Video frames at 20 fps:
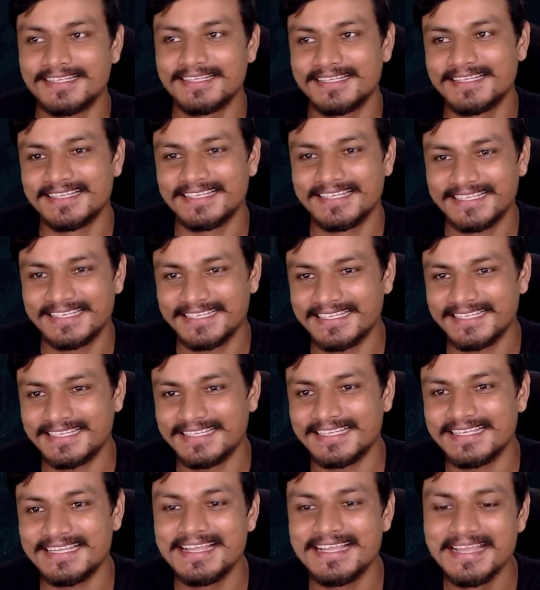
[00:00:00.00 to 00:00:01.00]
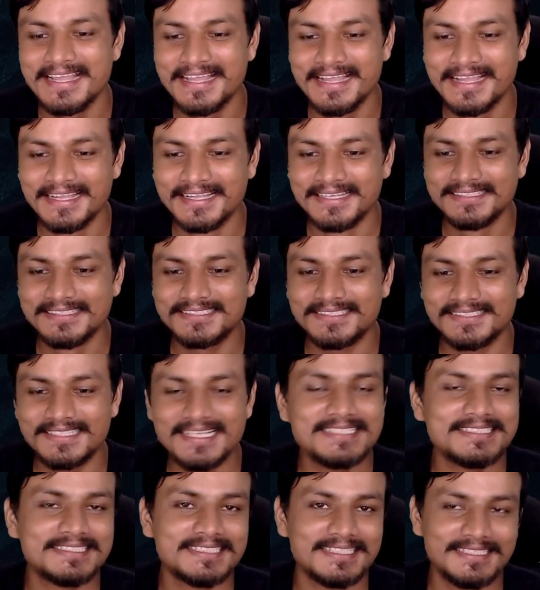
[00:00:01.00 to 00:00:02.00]
okay so
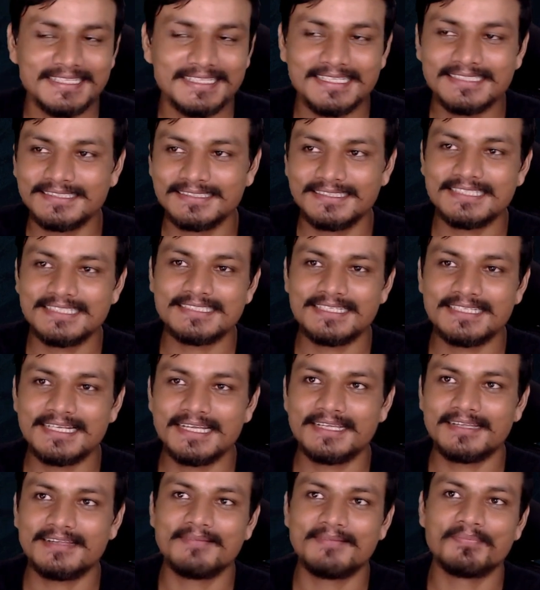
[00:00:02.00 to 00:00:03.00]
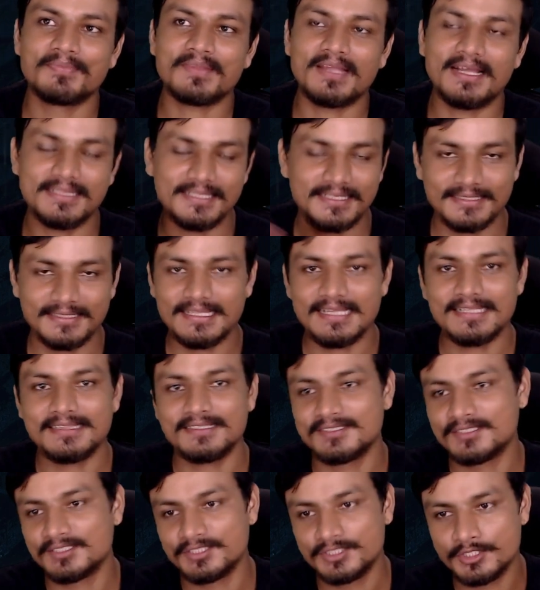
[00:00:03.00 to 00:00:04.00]
that's that, that's like i think
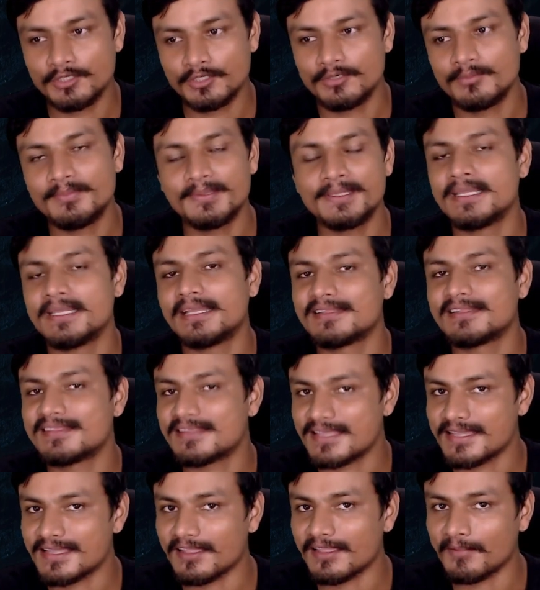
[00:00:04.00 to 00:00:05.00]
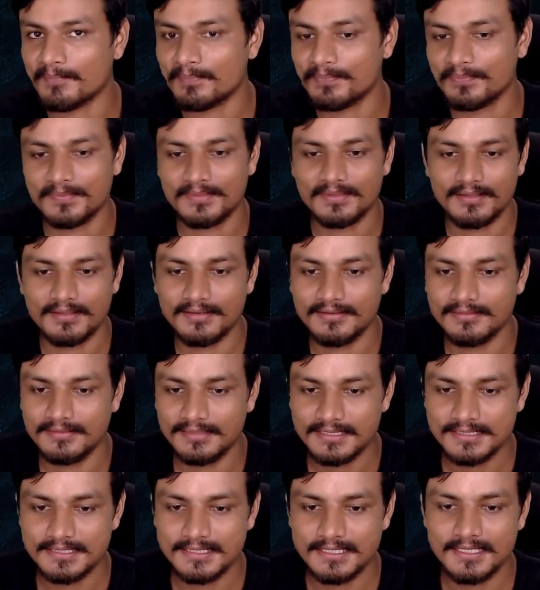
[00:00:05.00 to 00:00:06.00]
that should be a thing
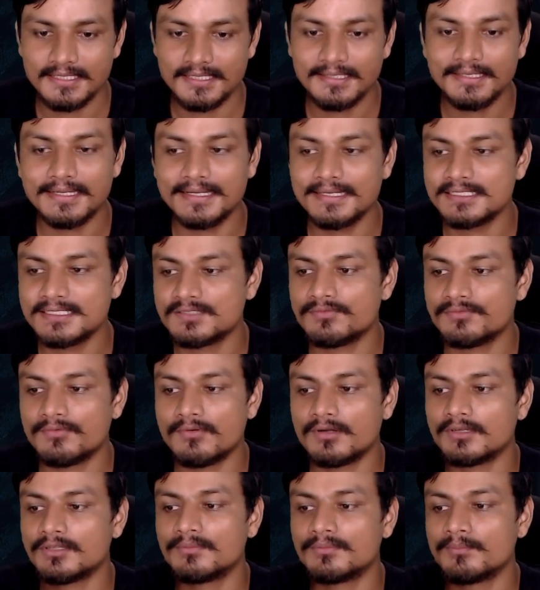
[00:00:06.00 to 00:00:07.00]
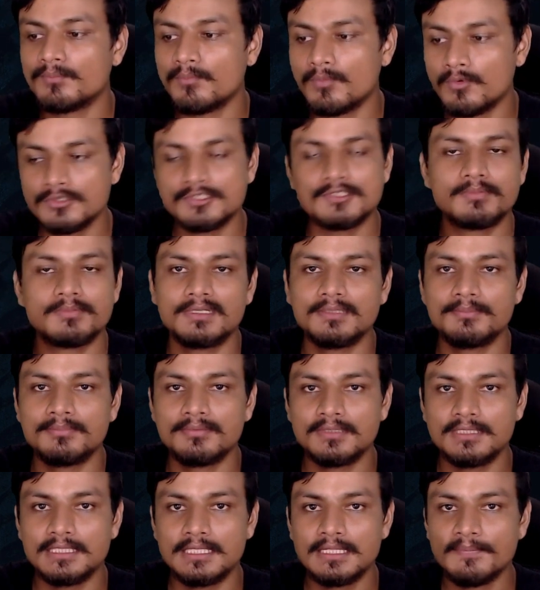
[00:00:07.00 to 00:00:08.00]
this thing is for most
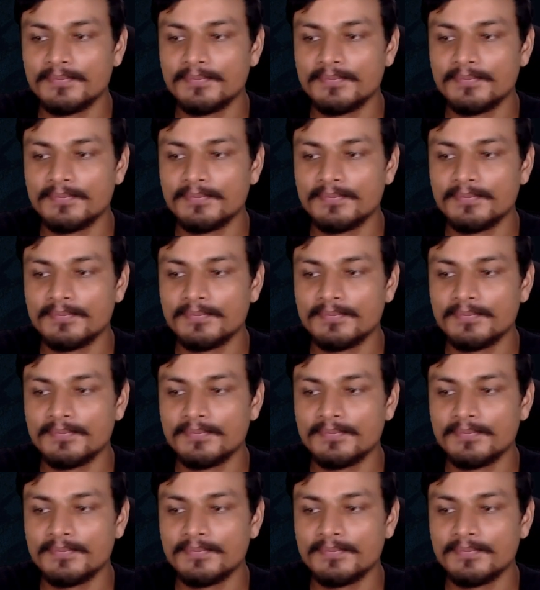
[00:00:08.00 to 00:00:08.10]
people